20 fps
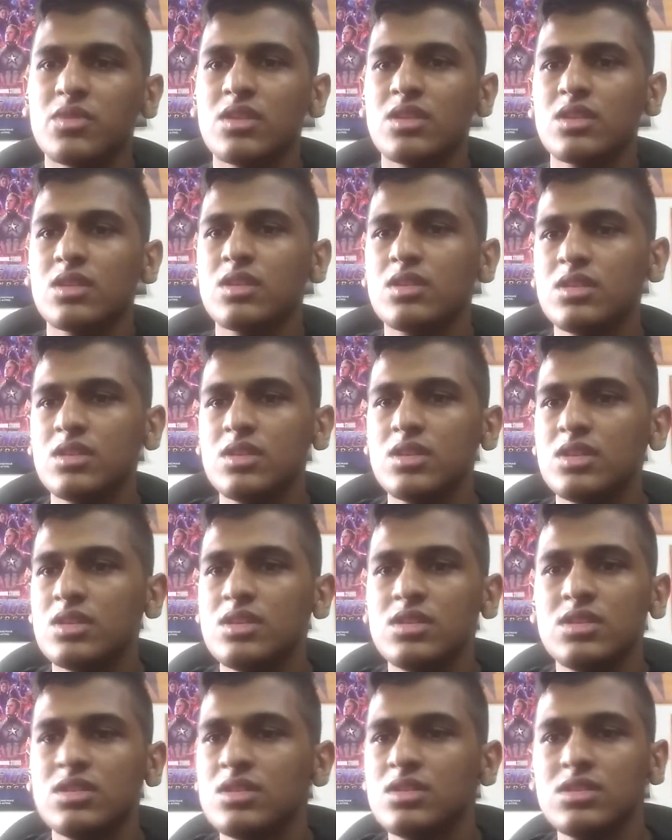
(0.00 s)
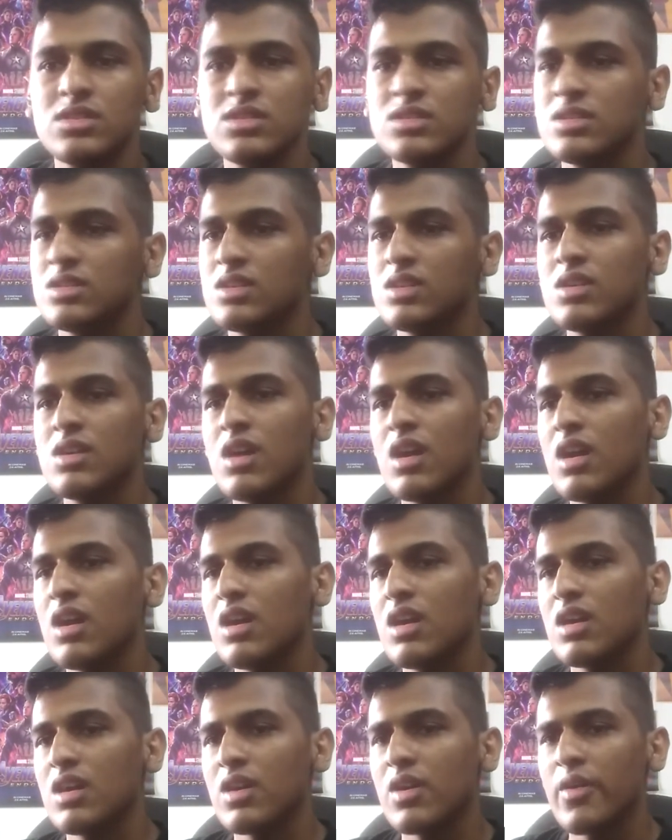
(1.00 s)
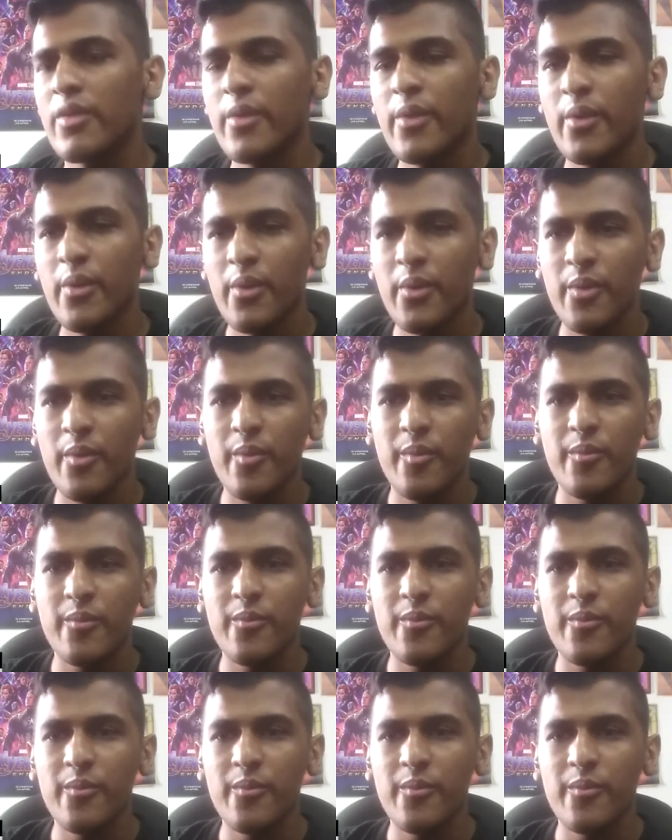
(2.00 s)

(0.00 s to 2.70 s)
We're all part of one universe